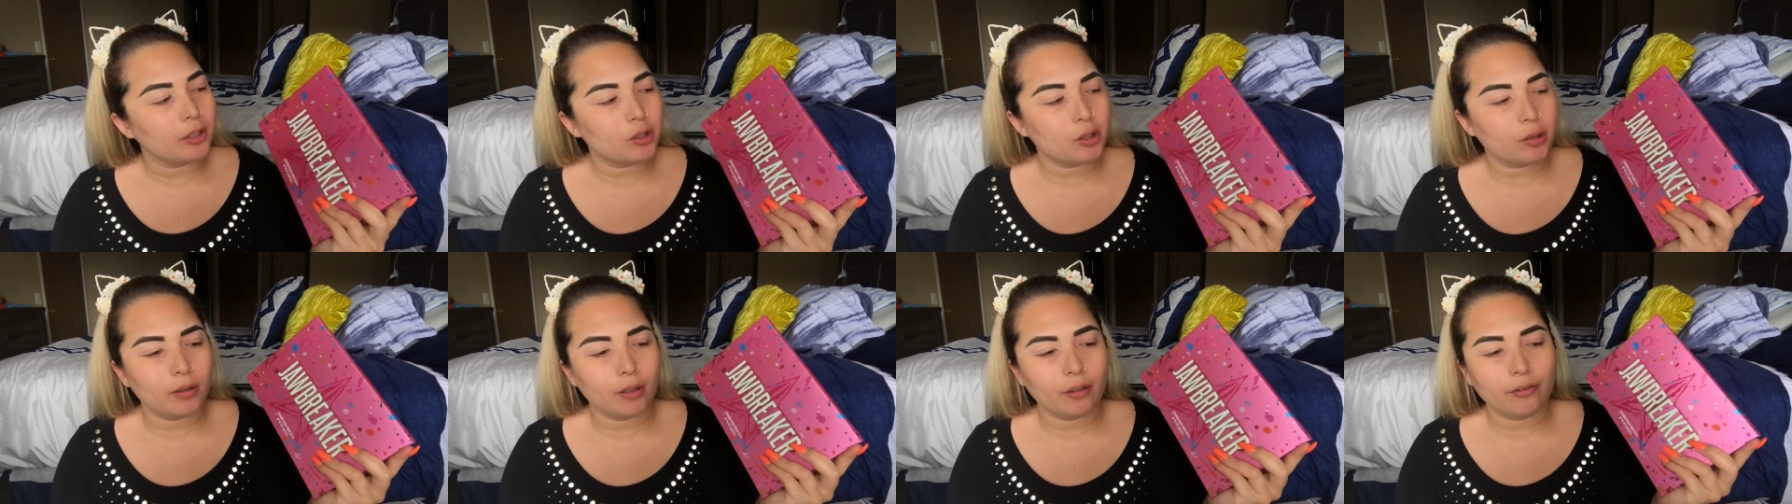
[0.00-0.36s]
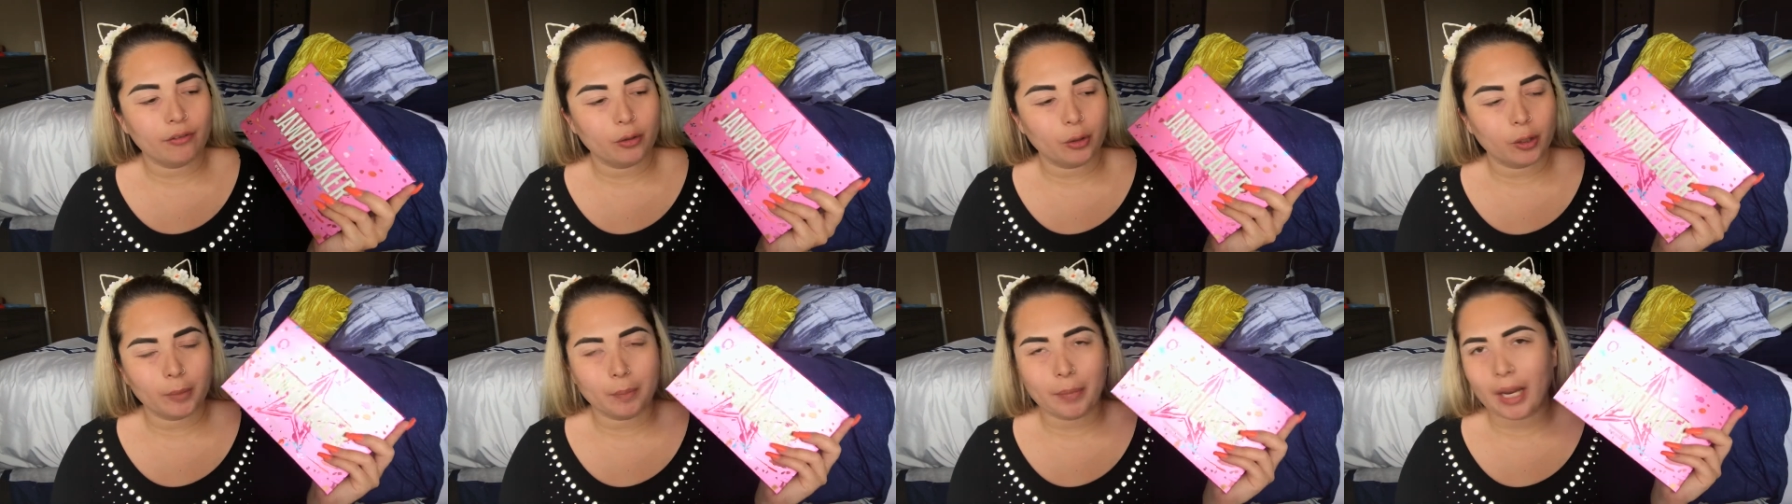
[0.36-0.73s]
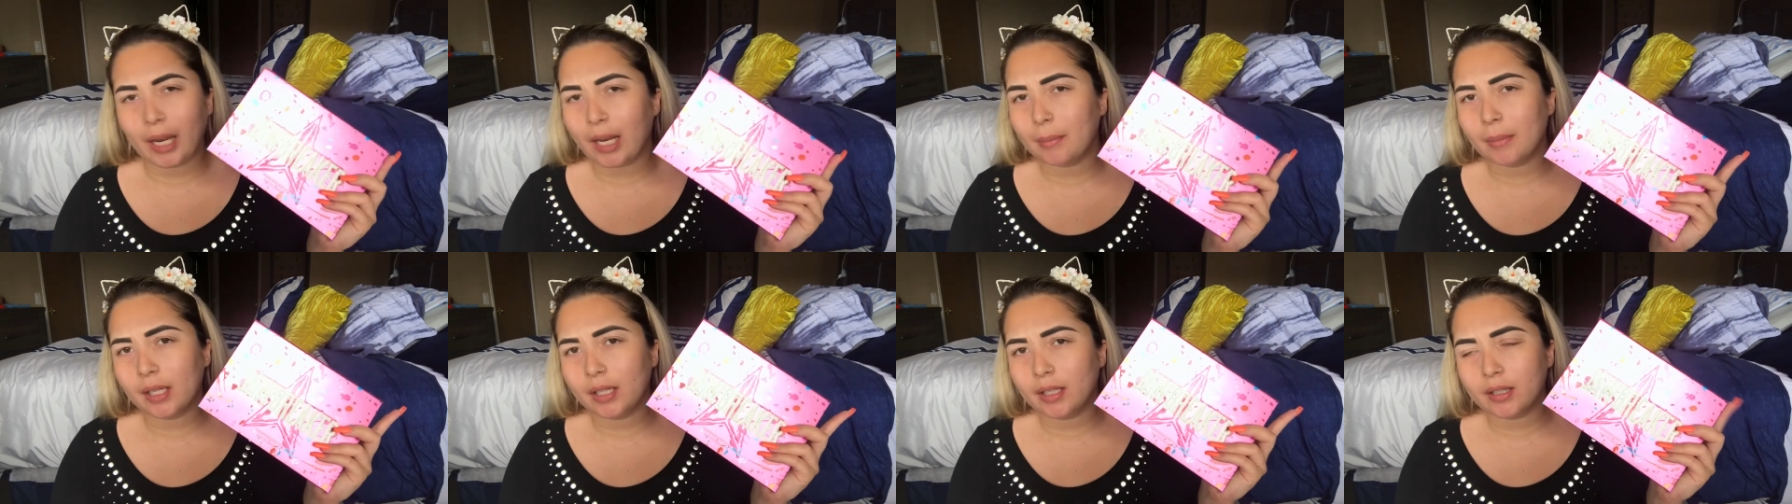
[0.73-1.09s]
doing 4
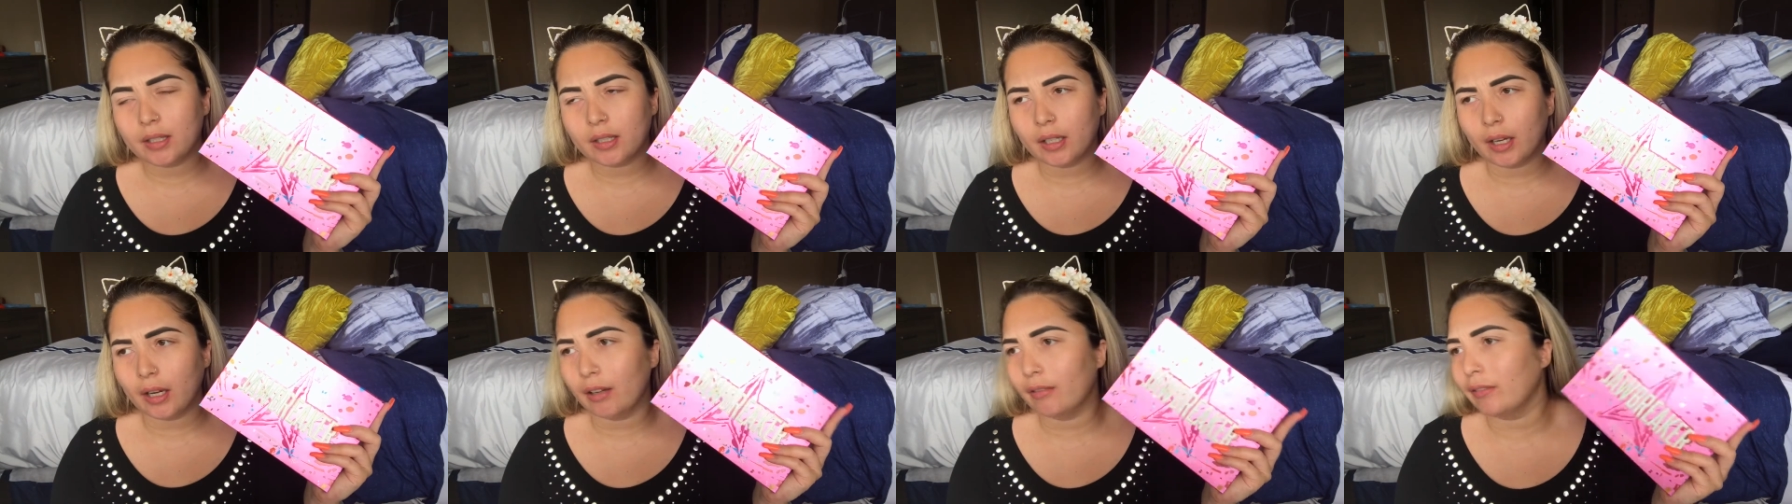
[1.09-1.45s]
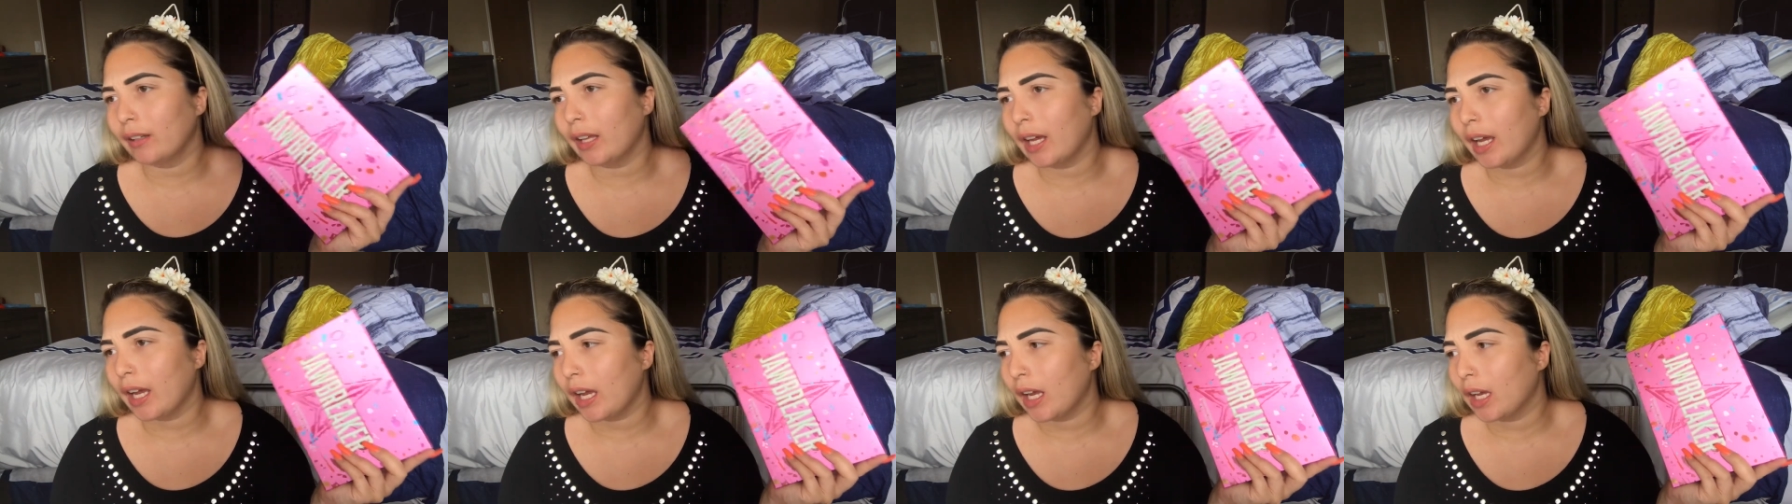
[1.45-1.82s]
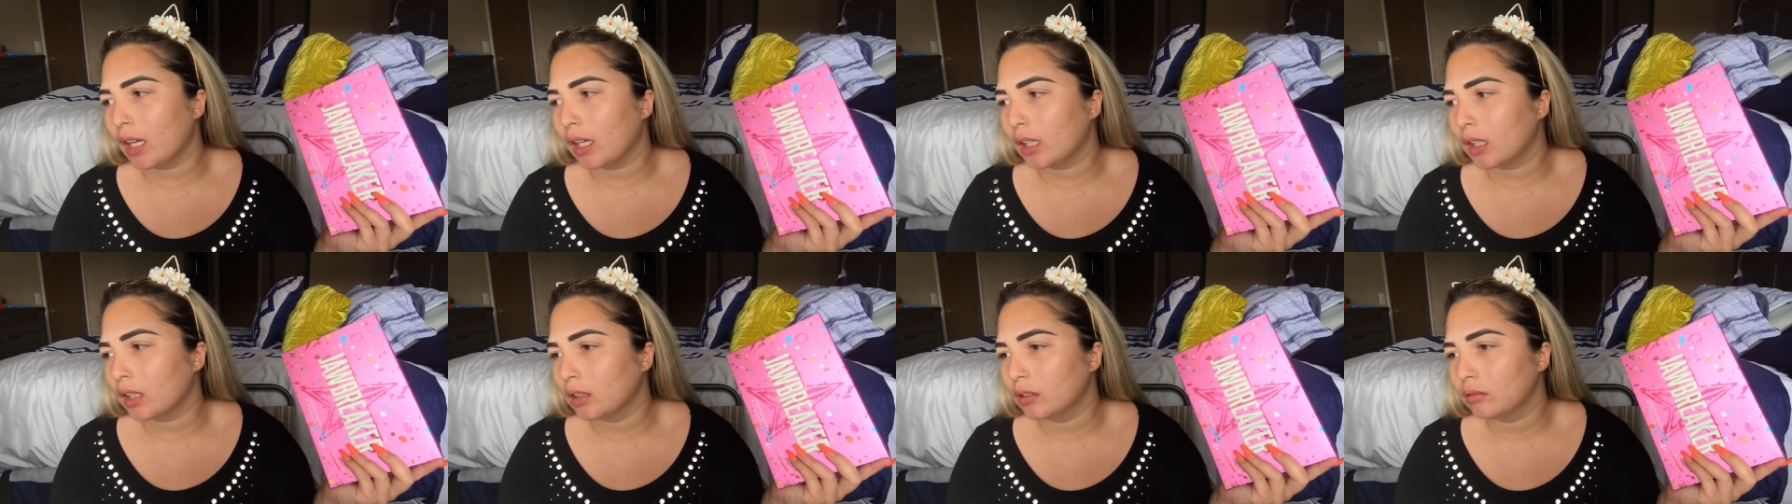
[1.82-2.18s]
payments of
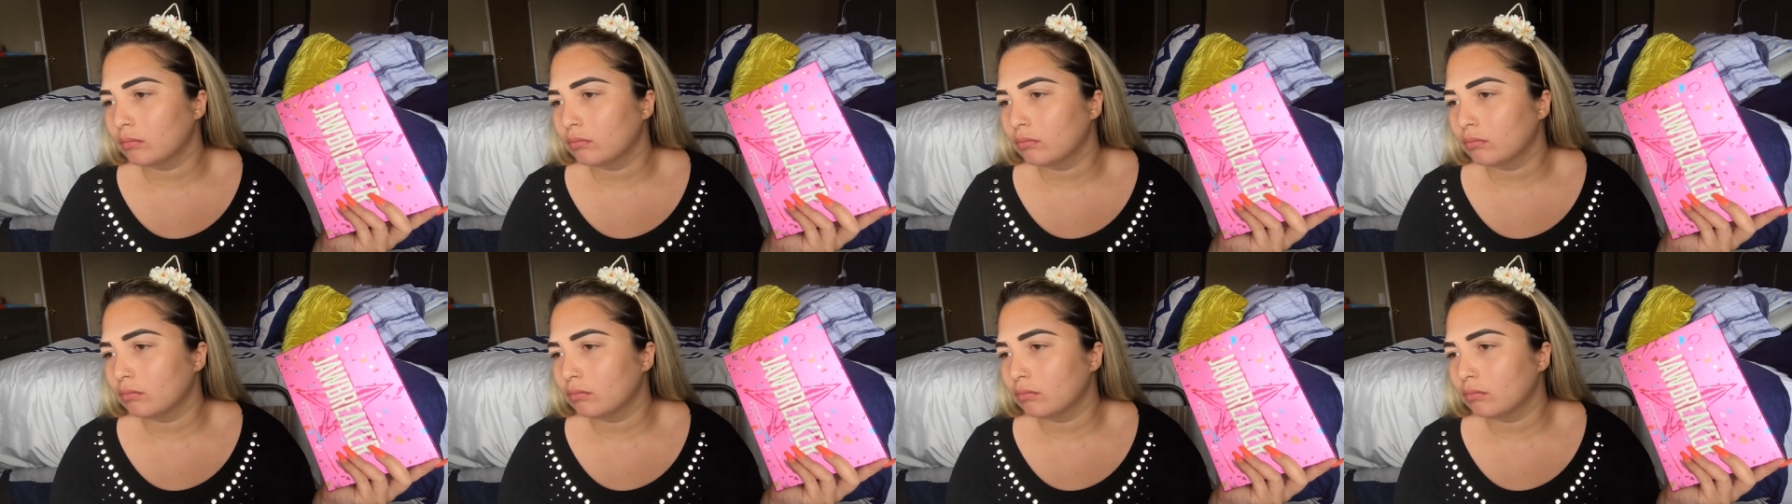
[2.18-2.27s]
like,